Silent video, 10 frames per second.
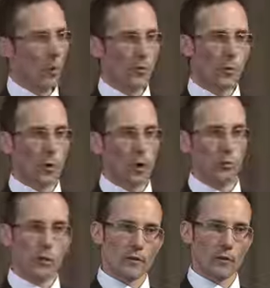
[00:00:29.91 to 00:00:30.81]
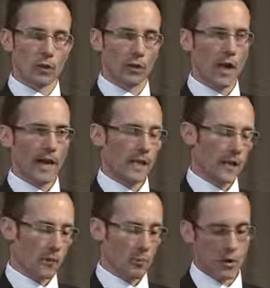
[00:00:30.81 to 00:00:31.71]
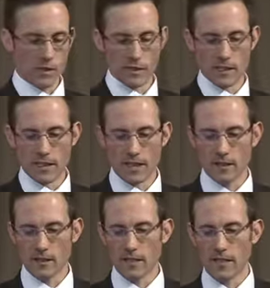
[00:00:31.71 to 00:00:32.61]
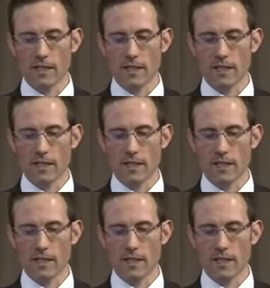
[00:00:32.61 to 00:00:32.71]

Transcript: what the world would have looked like if the person didn't